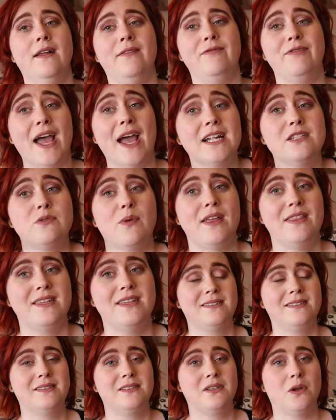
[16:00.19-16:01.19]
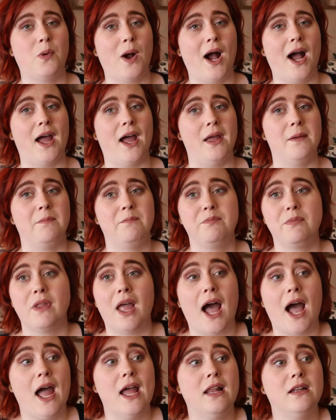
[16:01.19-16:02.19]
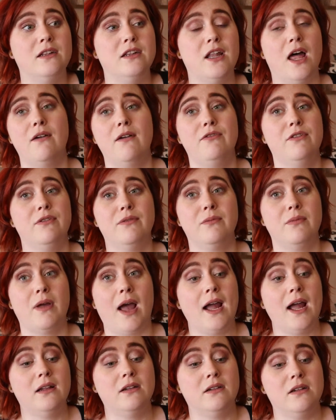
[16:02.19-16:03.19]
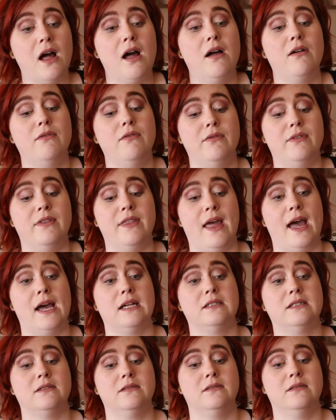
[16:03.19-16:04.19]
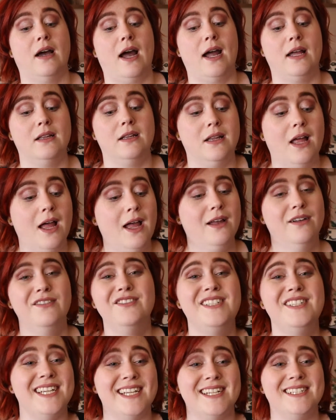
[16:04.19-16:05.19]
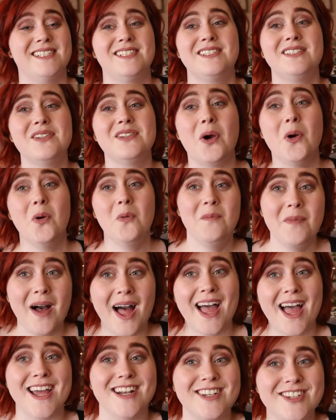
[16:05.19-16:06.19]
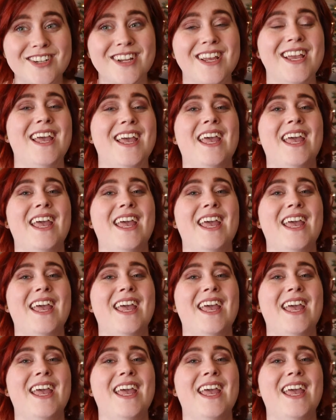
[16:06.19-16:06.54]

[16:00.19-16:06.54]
That's why is so high. I loved that. I loved it so much.